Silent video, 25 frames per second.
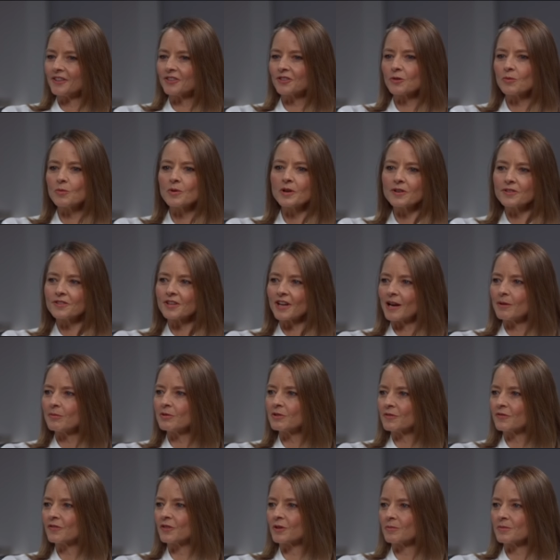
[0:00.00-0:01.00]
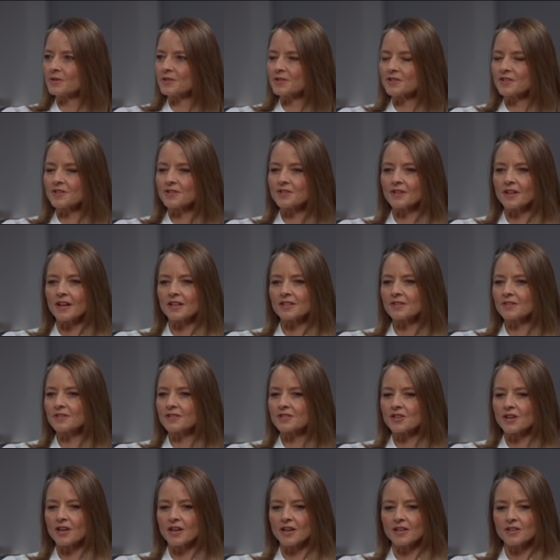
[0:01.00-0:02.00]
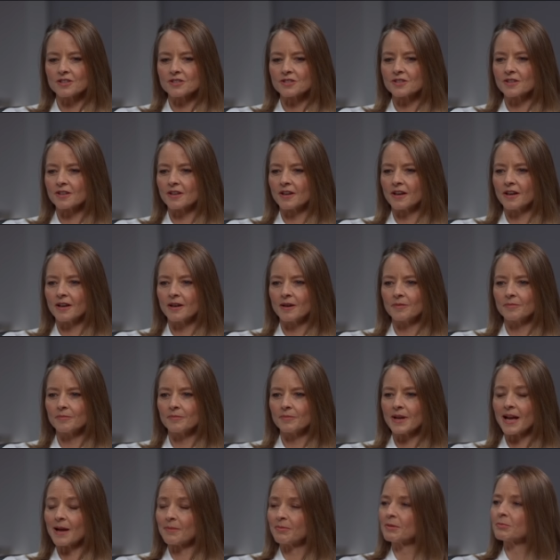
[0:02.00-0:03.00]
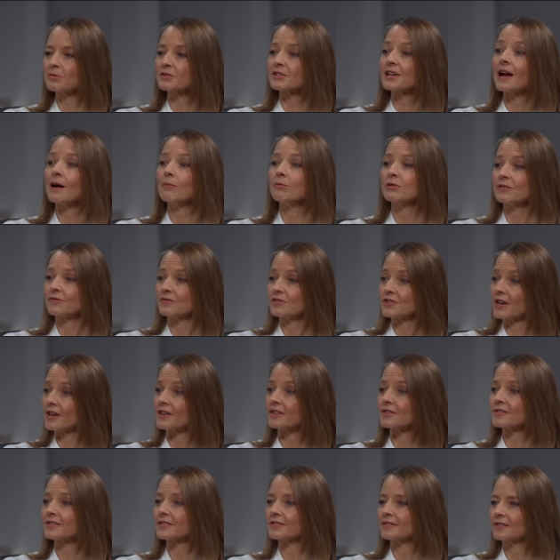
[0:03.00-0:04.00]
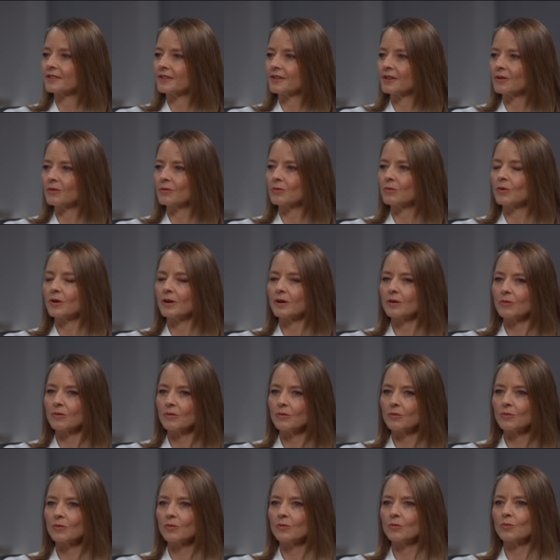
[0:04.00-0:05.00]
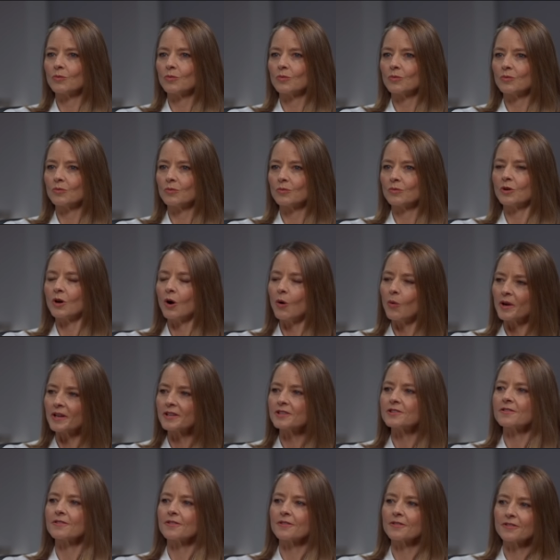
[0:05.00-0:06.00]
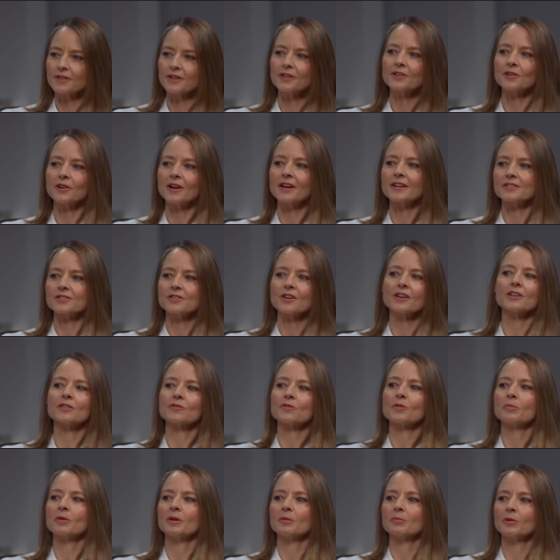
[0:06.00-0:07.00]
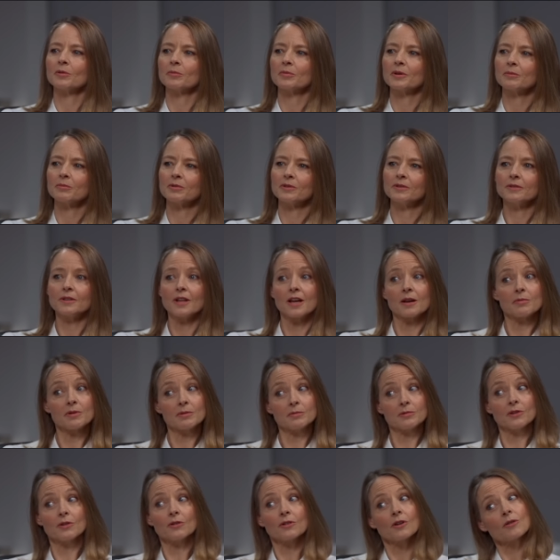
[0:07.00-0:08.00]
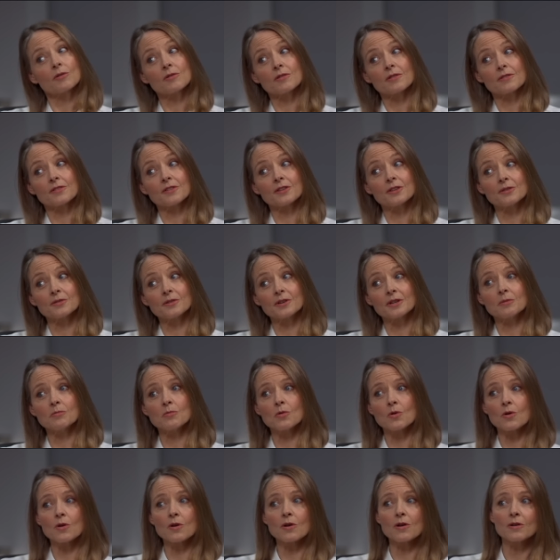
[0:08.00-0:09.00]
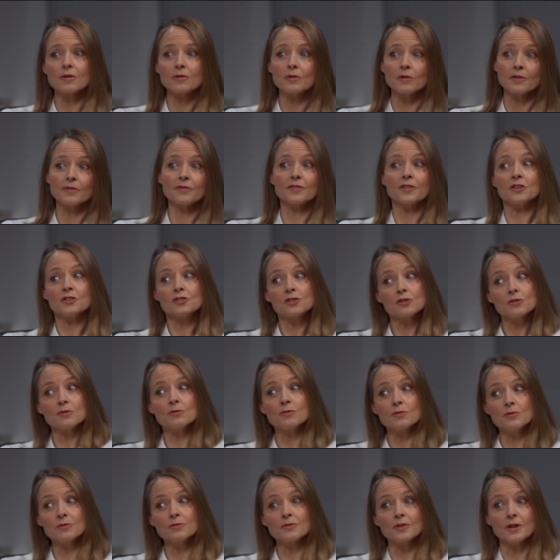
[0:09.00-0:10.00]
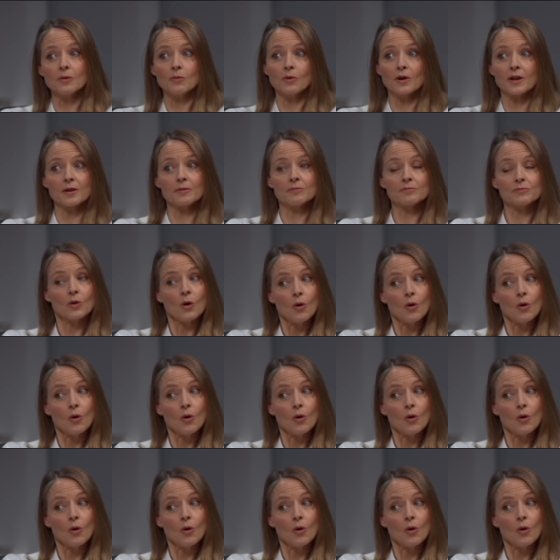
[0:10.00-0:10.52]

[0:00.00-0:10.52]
it's a weird time in the film business. Lots has changed. Um, people's habits have changed. You know, what, going to the theater has changed for people. People, a lot of people don't go to the theater anymore, or if they do, they want to